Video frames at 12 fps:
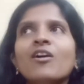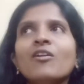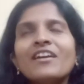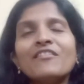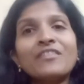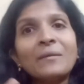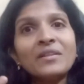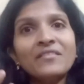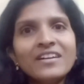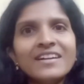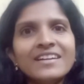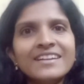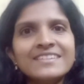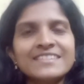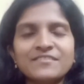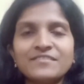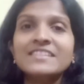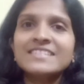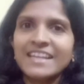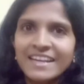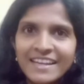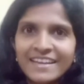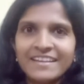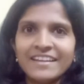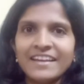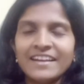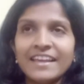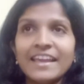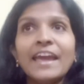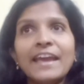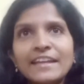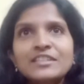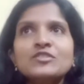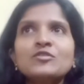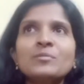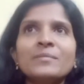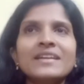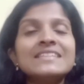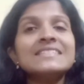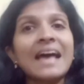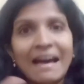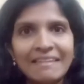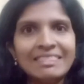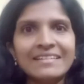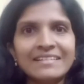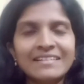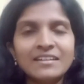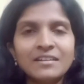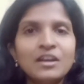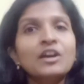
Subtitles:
Okay, from the word itself, it's telling clearly, hetero means other,